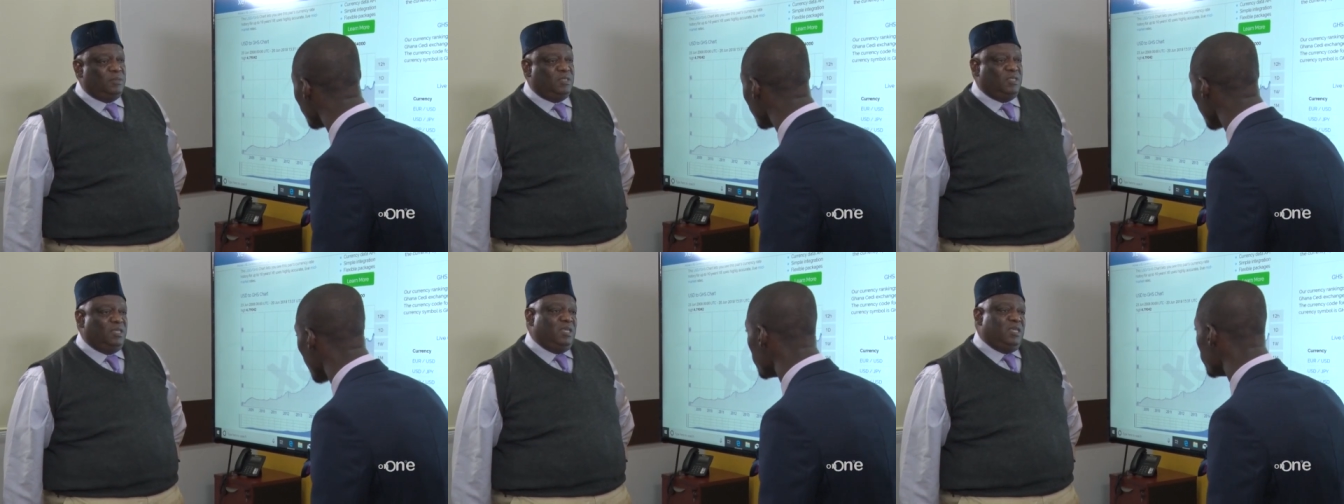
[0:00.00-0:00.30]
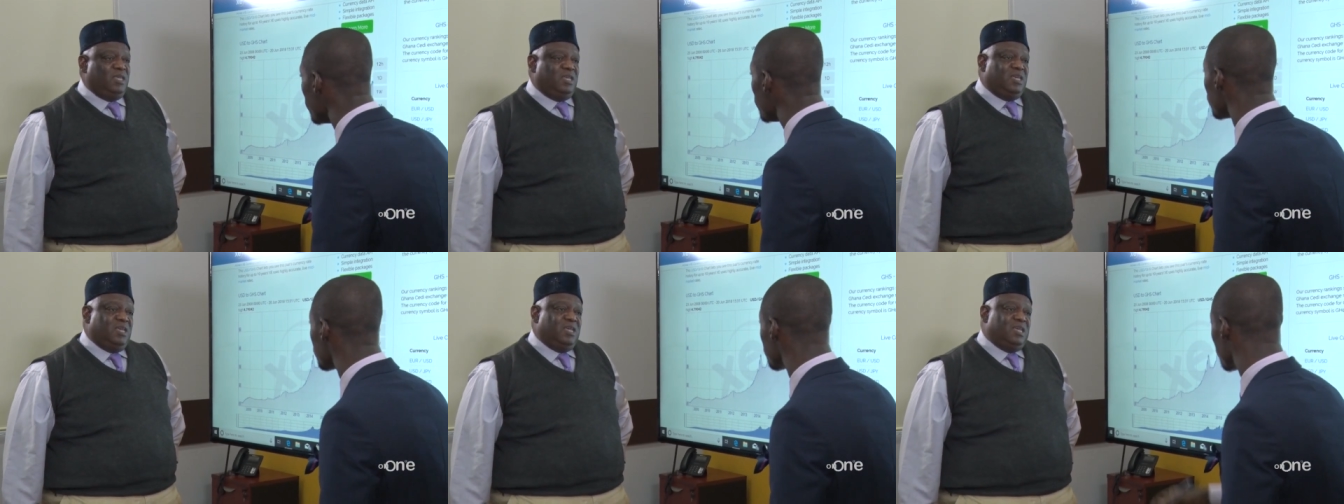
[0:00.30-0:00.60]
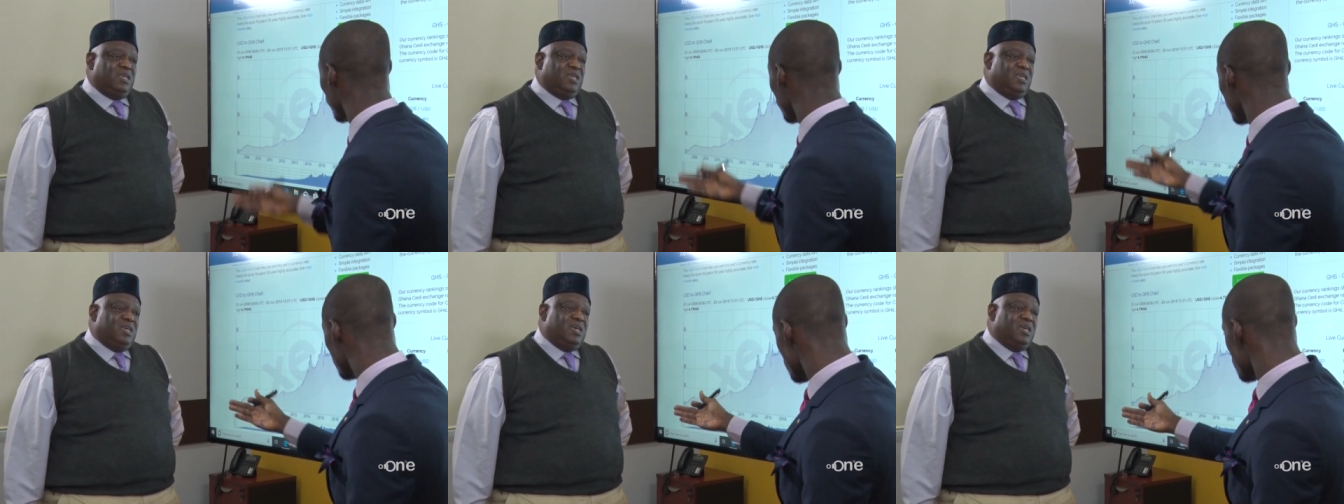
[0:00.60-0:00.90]
I mean, if it's
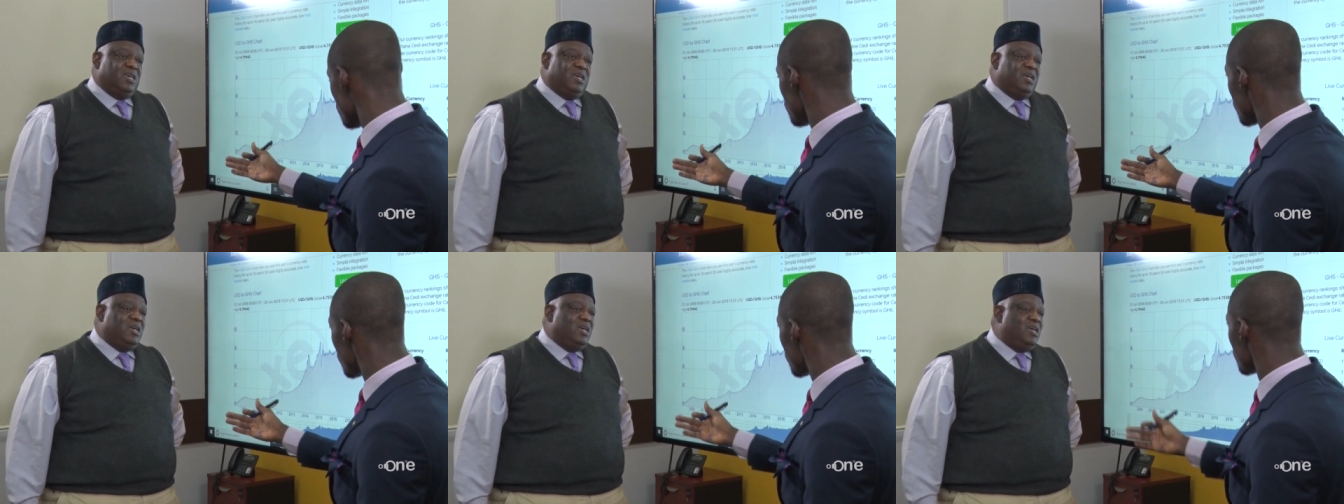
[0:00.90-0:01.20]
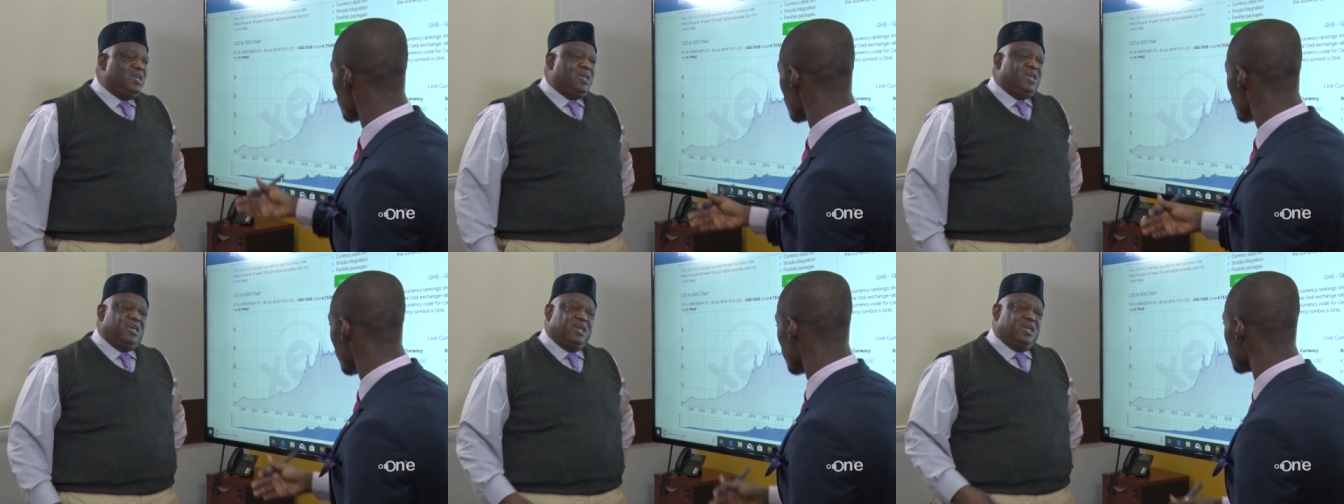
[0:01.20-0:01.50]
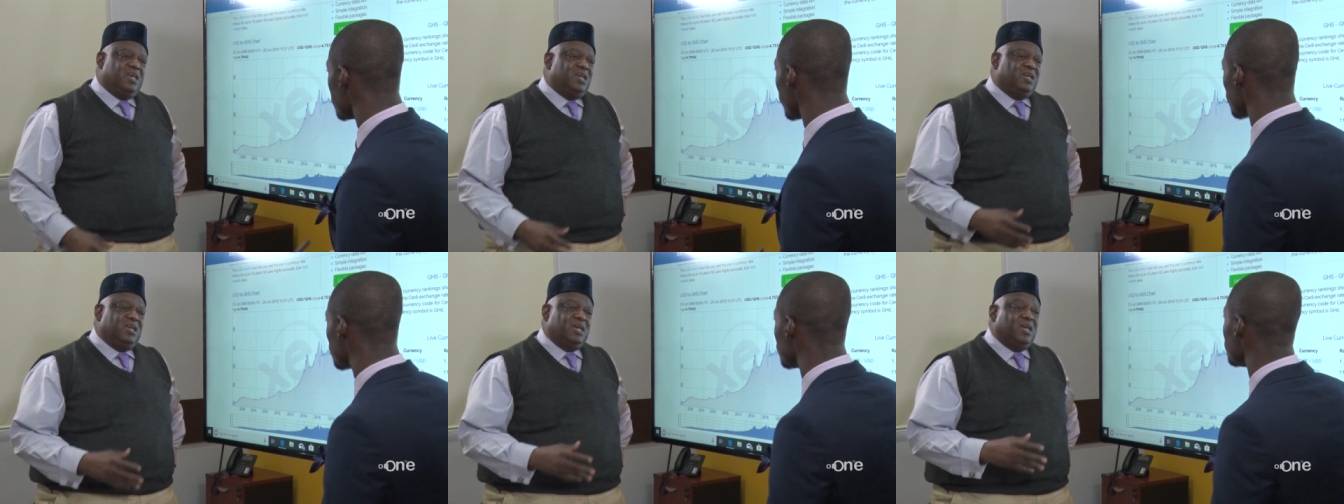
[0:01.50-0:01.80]
poultry, you can
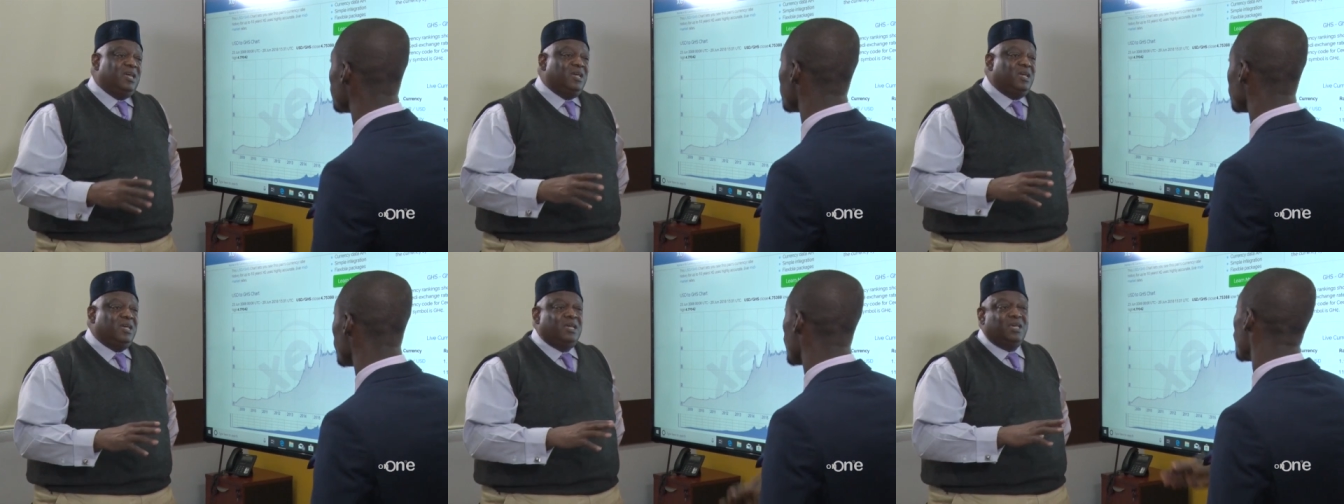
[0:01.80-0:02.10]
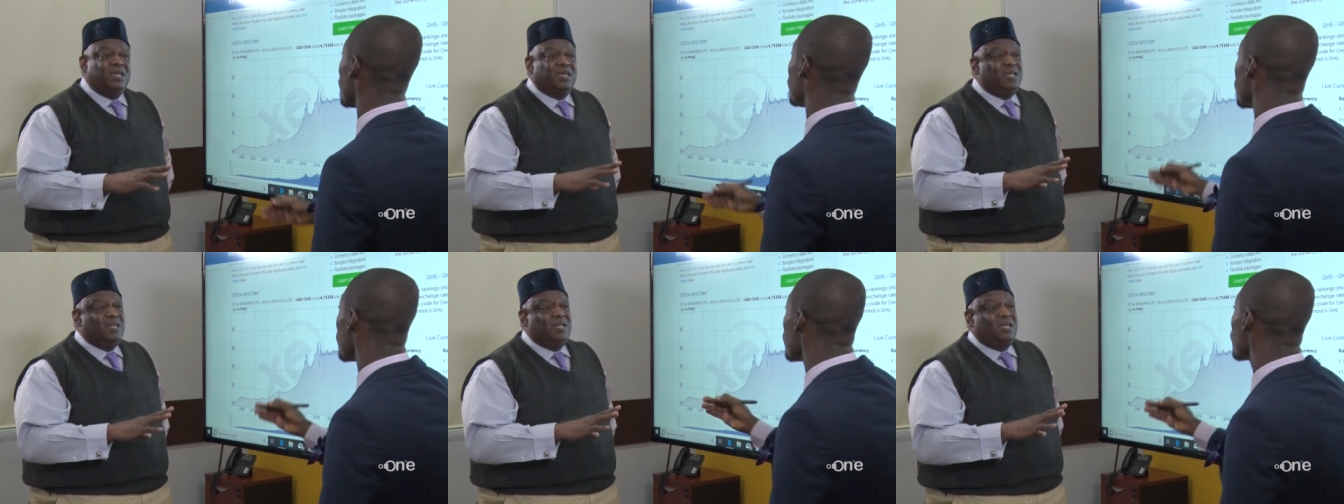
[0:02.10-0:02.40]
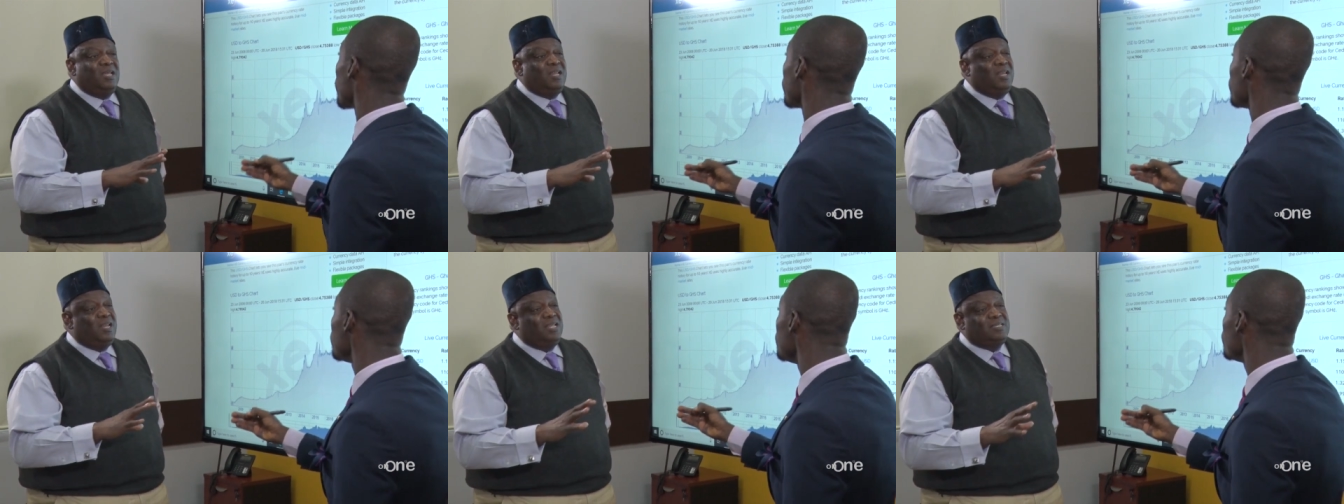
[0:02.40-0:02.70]
imagine the number of people
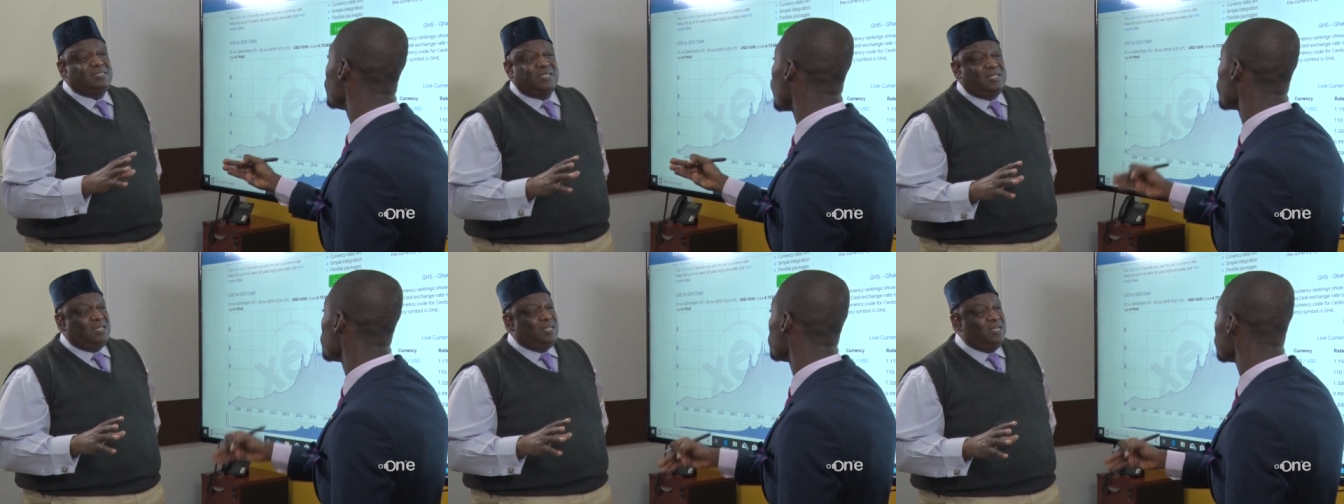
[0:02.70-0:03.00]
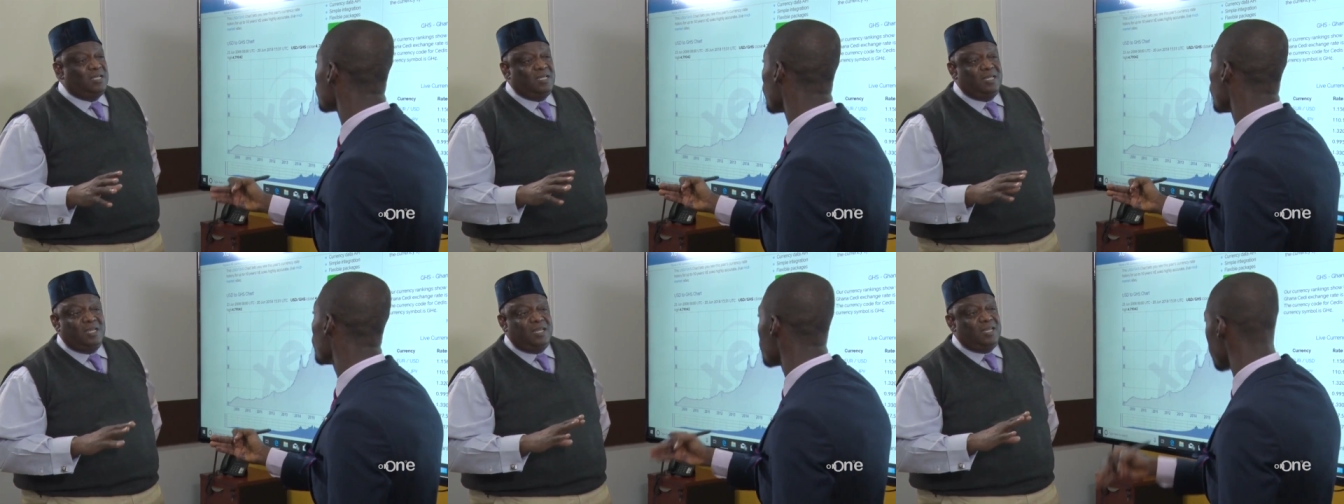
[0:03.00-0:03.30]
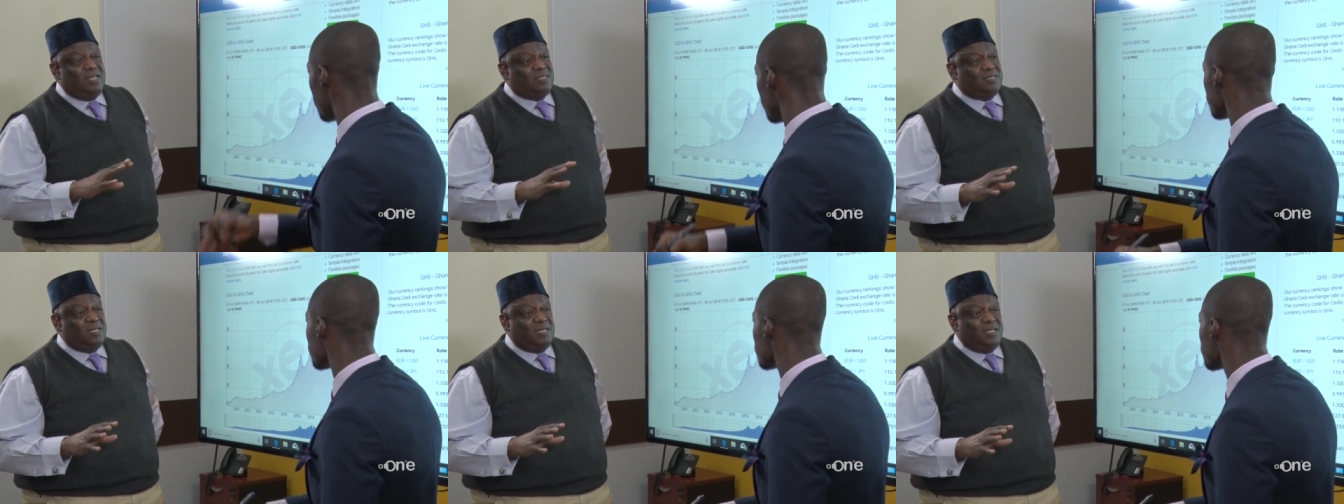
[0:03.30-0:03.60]
can involve themselves in
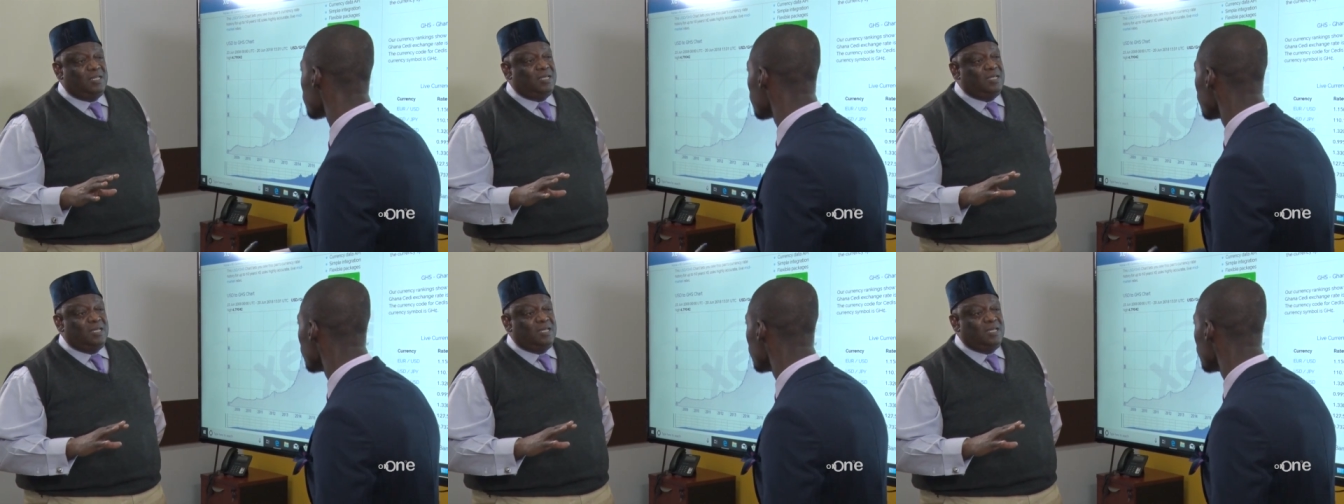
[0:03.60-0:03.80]
this.